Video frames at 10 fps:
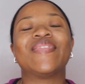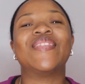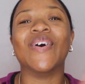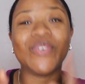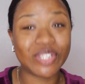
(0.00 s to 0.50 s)

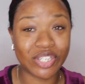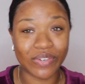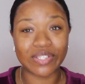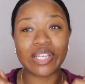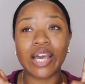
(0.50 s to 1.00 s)
those
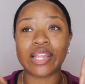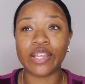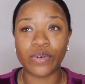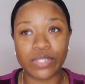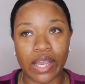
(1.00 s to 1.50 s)
shows, cut
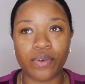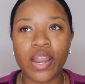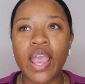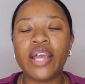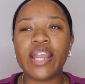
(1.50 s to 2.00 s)
those out.
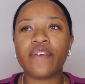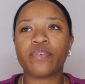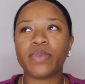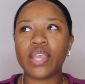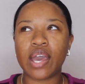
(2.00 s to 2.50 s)
Now
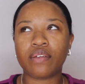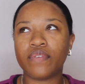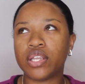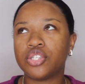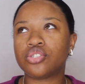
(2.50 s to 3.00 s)
for me, I don't
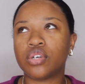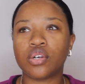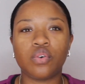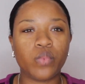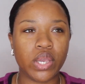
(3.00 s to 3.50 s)
really
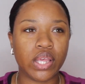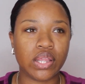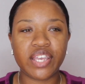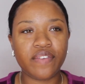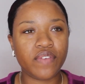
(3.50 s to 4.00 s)
struggle with
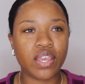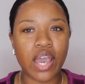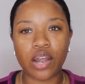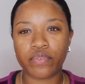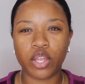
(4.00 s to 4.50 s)
TV.
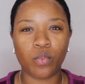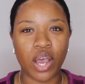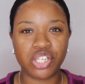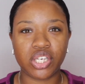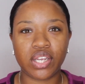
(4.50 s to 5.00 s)
I don't really
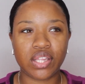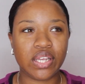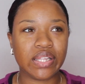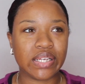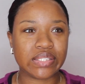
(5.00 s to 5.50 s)
watch
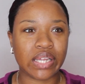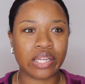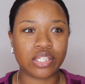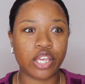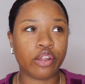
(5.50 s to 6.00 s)
anything that's
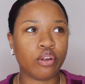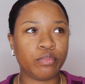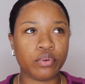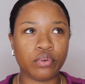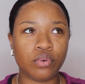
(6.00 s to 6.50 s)
like
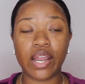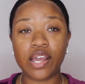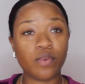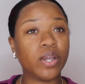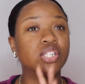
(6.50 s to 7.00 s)
terrible. I
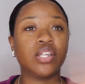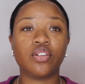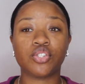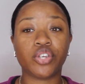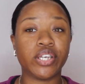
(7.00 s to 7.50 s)
don't watch none of
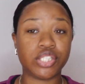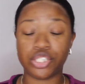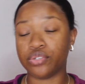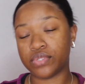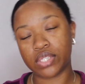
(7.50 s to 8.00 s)
those crazy
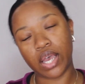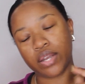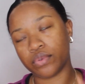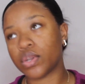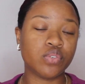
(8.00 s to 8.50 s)
shows. I
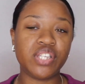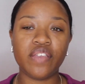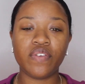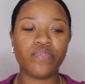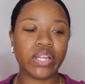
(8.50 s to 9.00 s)
don't. So
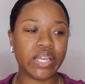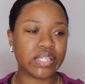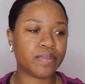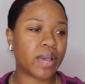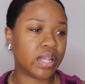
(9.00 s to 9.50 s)
TV really
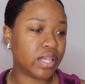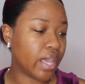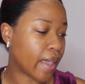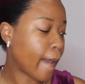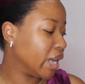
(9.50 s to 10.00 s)
isn't my
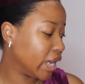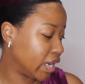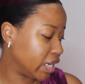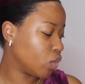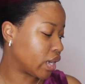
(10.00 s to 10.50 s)
thing.
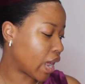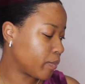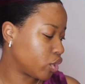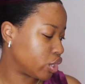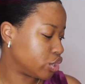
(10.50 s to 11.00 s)
But what
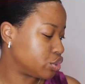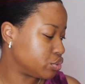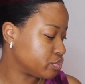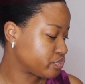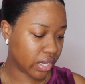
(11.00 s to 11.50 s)
I'm gonna
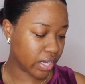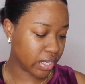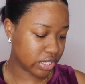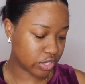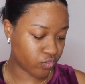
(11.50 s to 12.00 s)
do
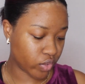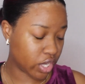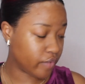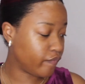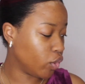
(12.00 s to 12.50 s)
is
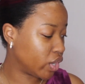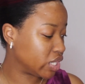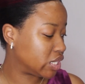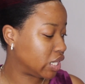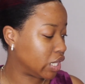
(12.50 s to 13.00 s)
really
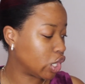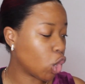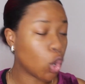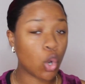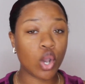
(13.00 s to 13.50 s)
focus in
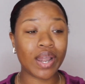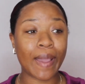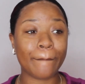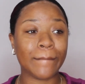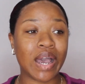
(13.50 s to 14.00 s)
on
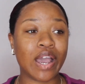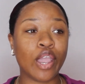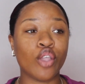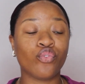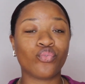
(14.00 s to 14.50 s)

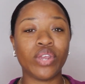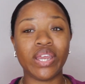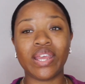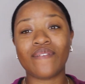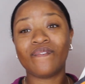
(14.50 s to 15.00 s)
my
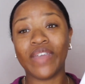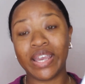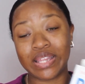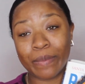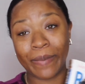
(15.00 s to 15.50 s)
reading
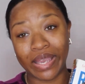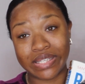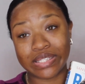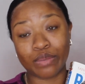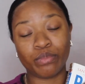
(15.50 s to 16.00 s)

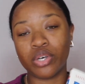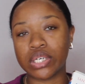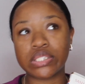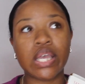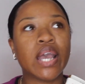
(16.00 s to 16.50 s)
faith-based books